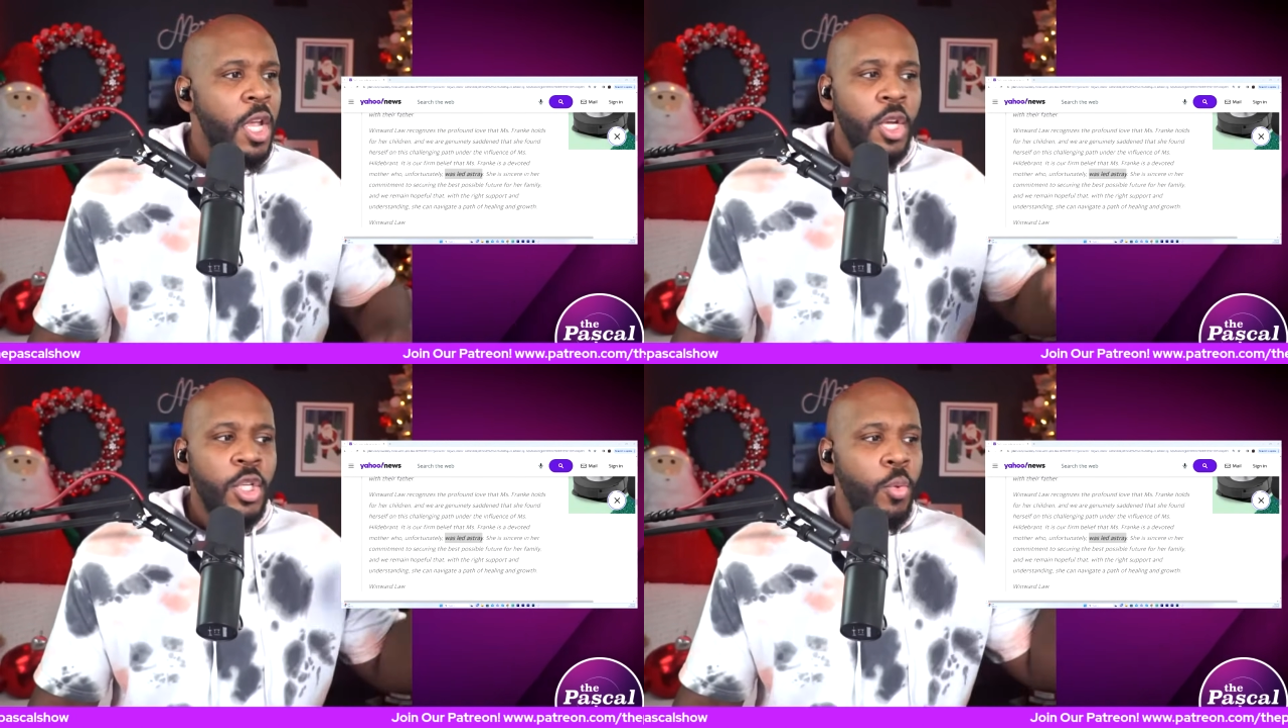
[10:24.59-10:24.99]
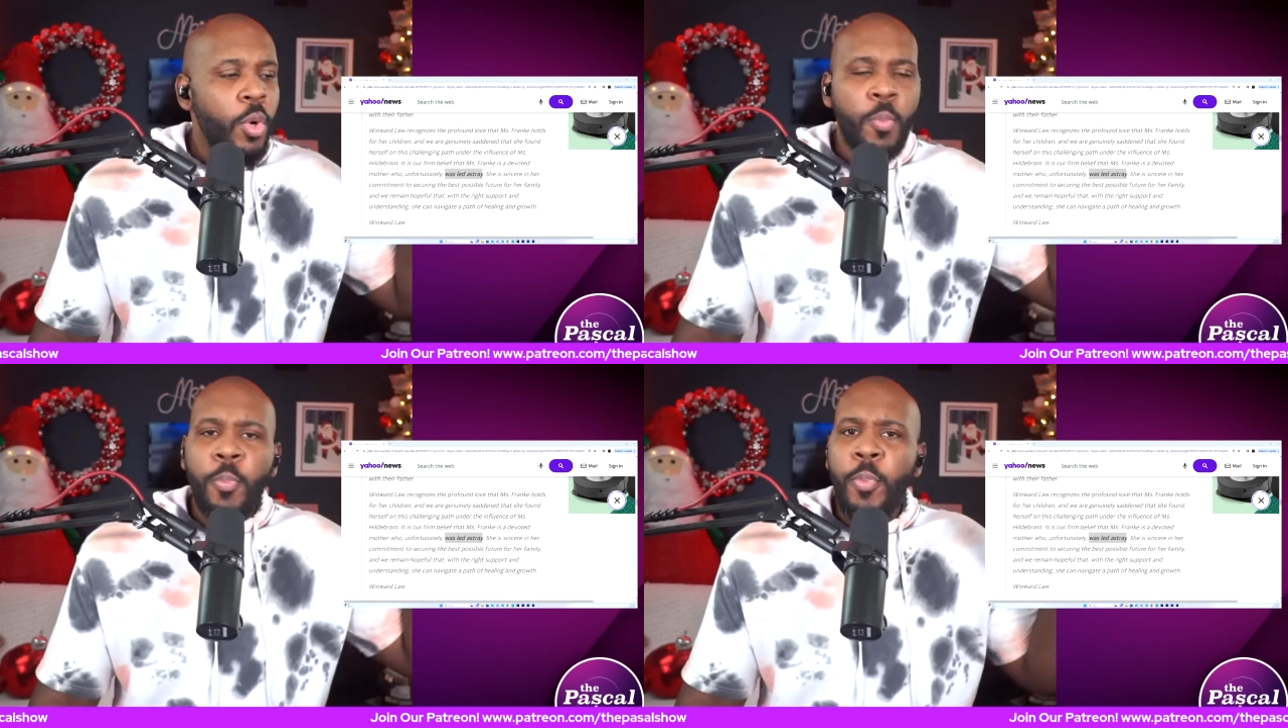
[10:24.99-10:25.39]
You
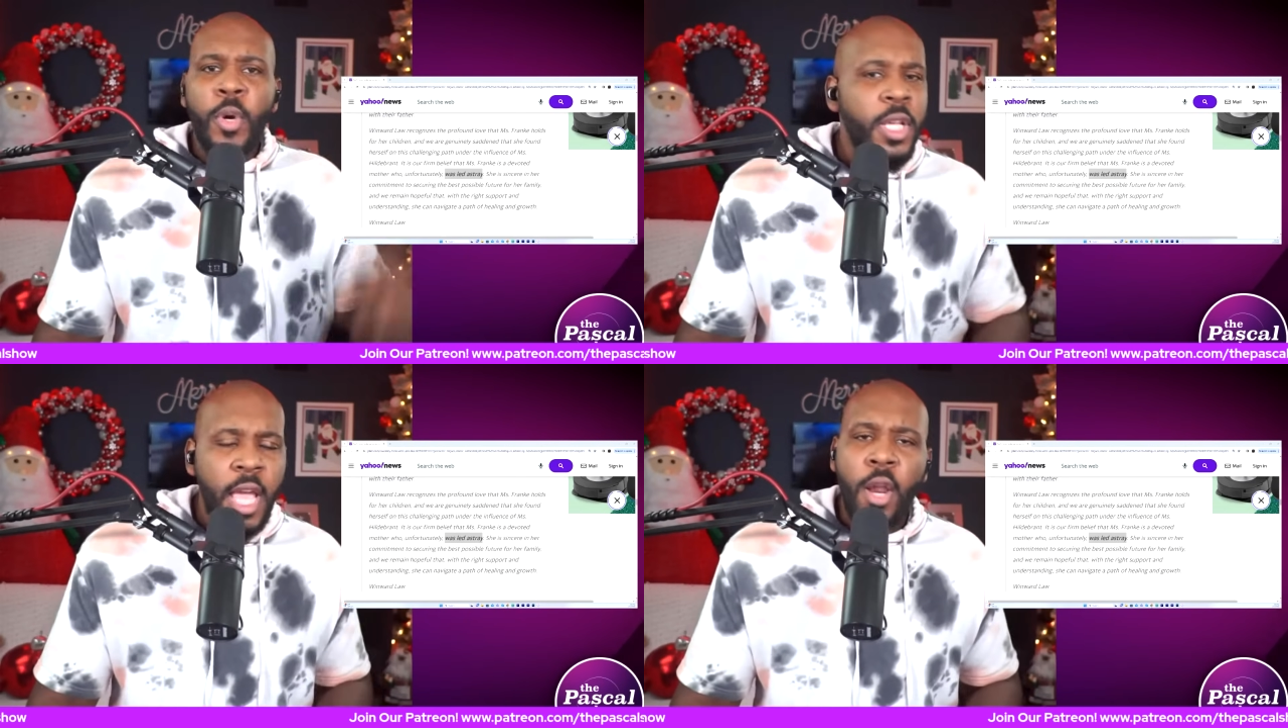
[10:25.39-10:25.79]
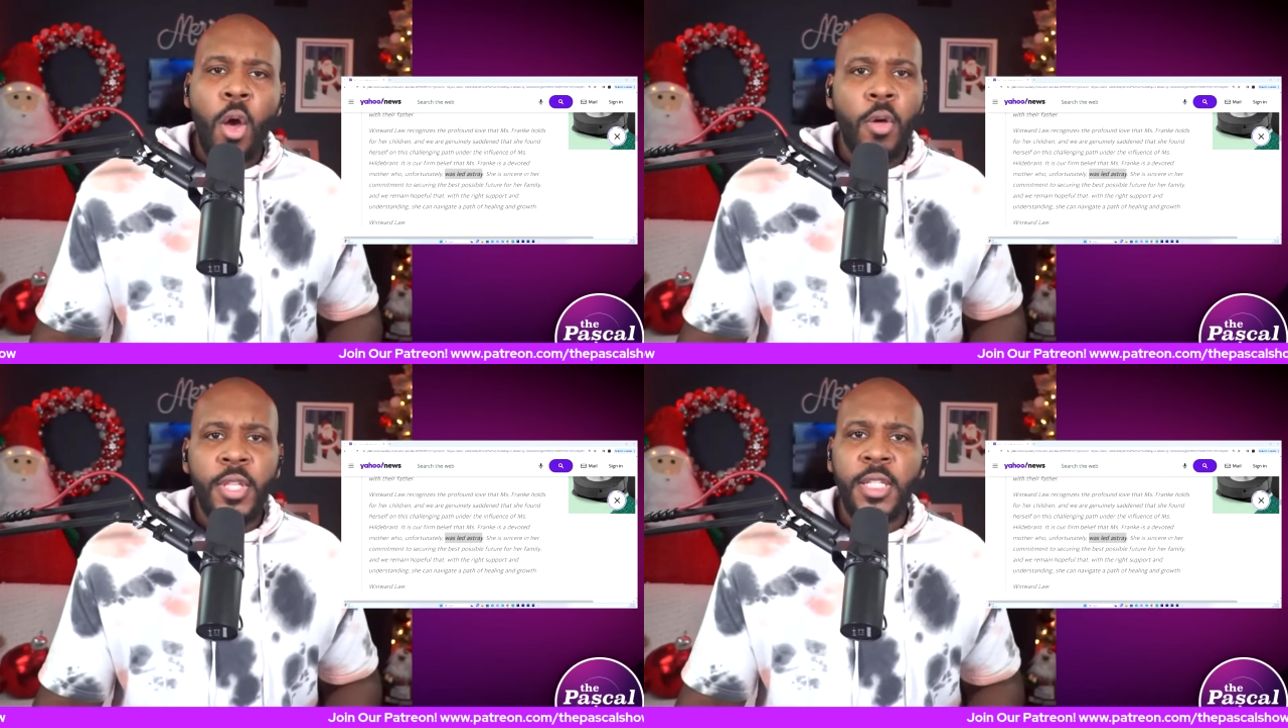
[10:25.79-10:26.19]
were putting out
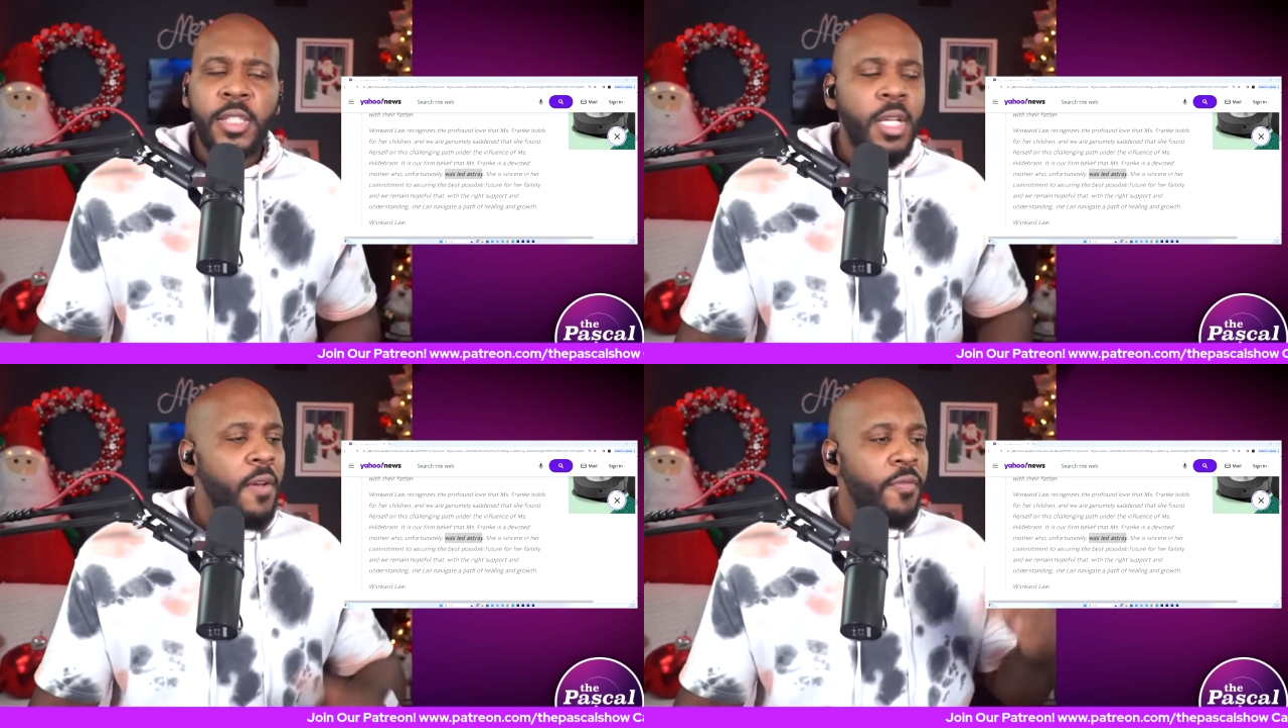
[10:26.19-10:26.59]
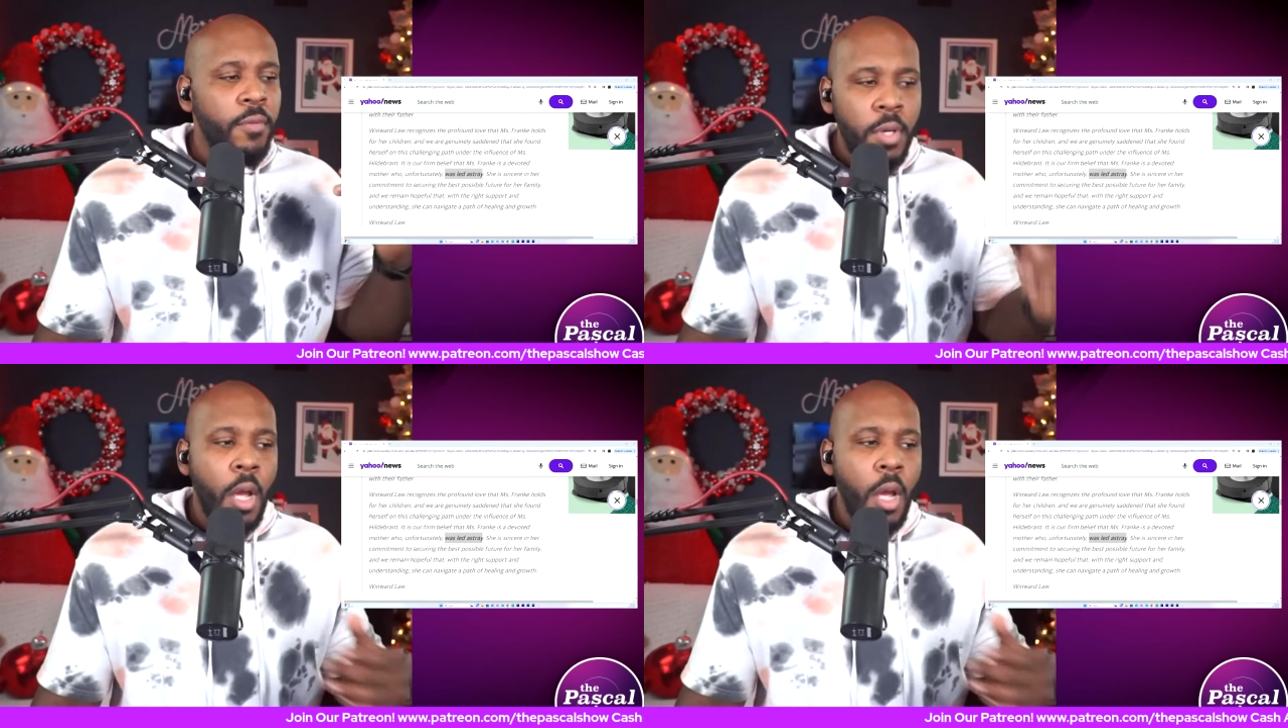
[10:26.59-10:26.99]
all this stuff.
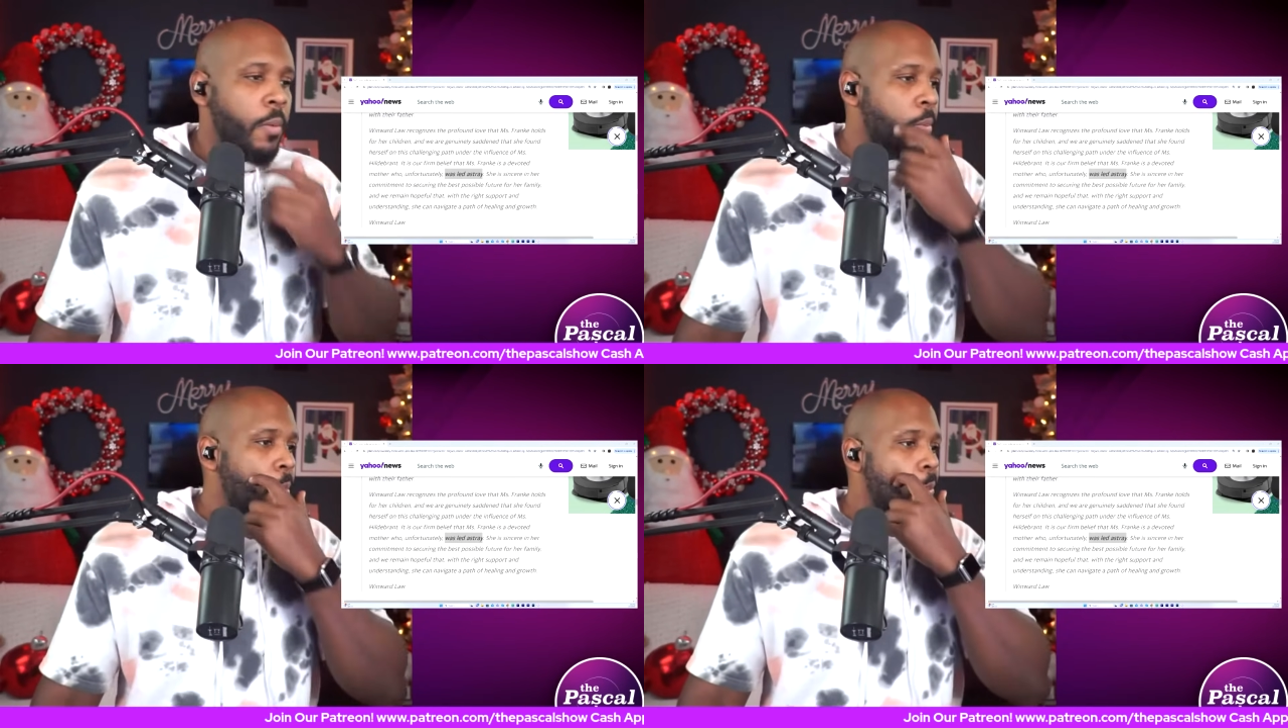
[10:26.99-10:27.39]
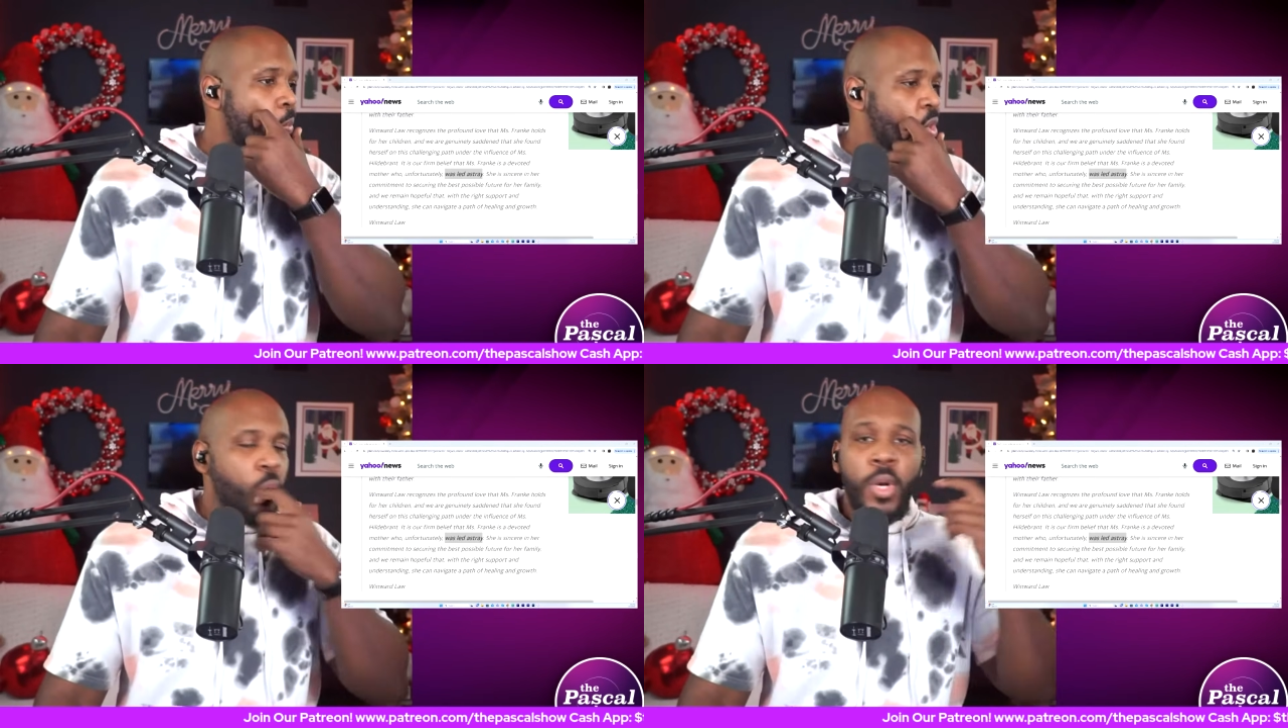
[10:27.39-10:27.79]
No,
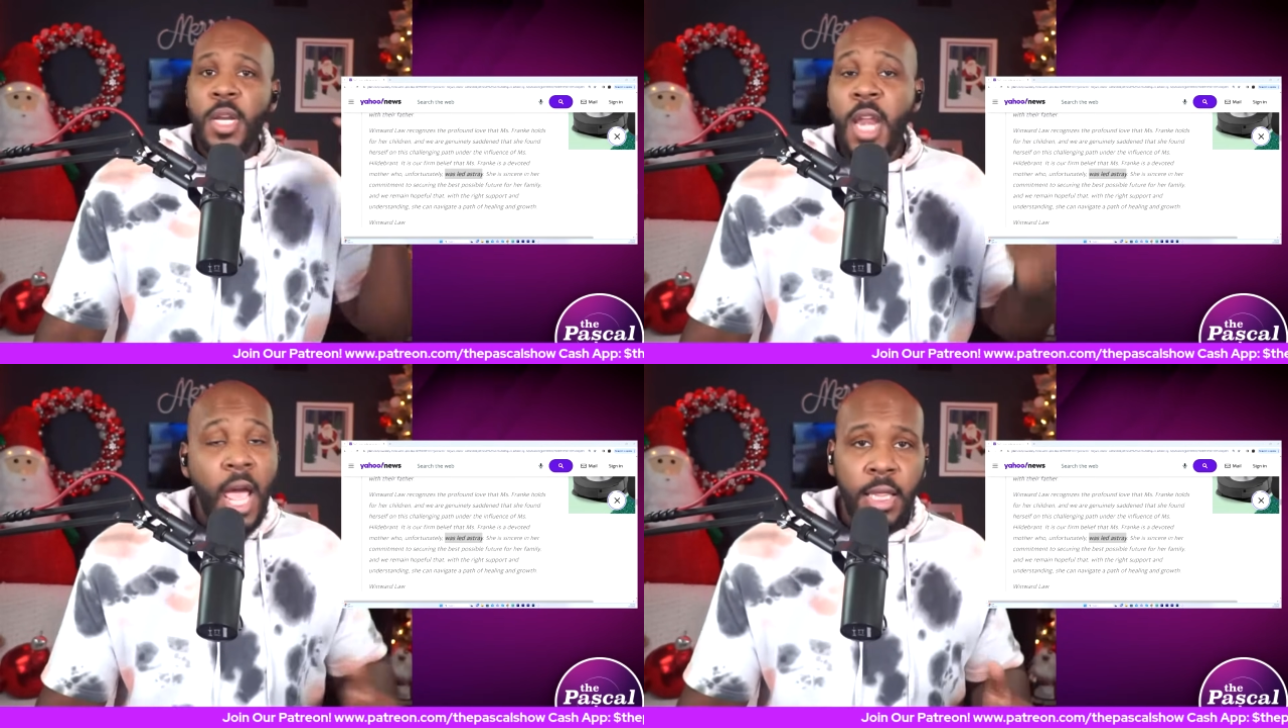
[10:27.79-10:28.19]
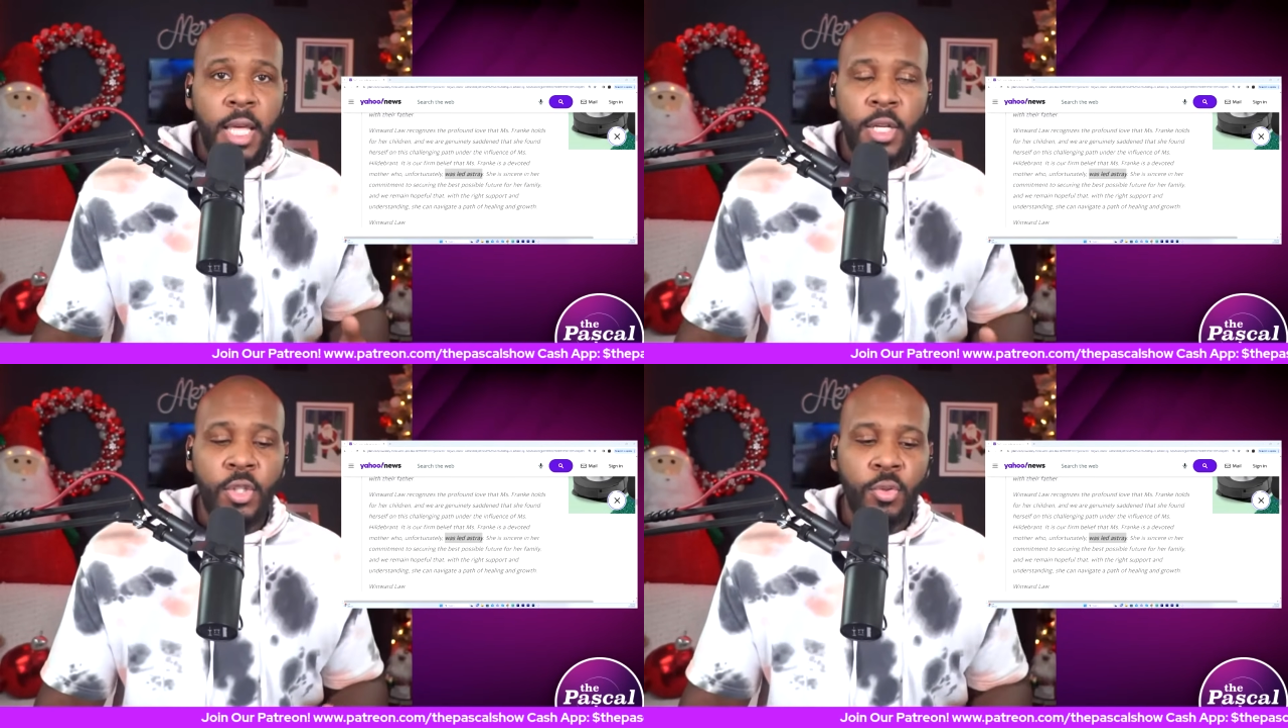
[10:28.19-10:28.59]
you were not
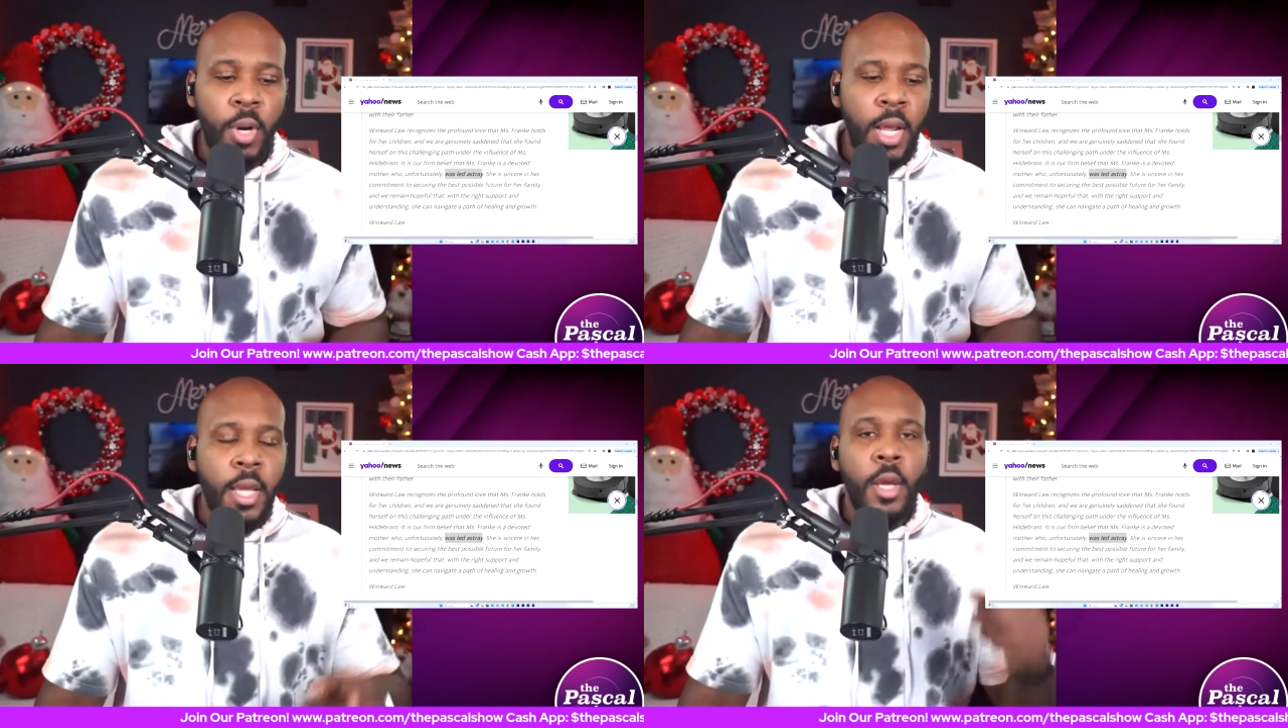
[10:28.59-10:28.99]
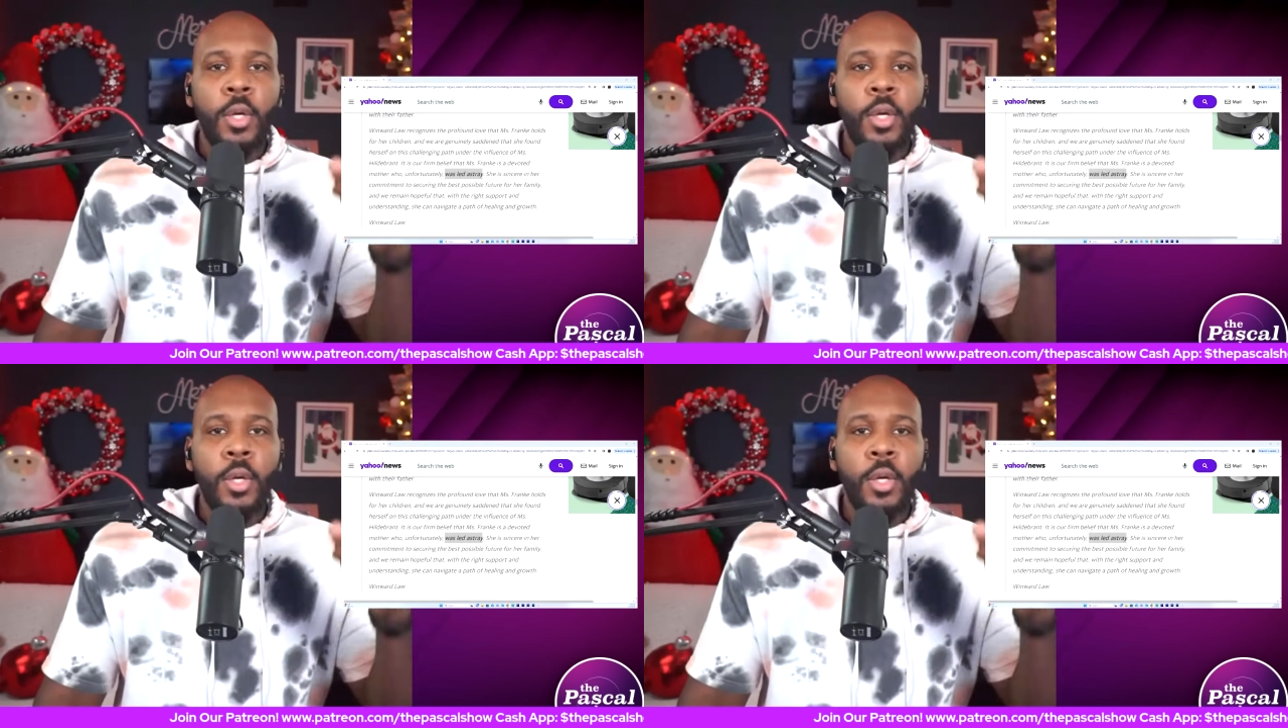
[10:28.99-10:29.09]
led astray.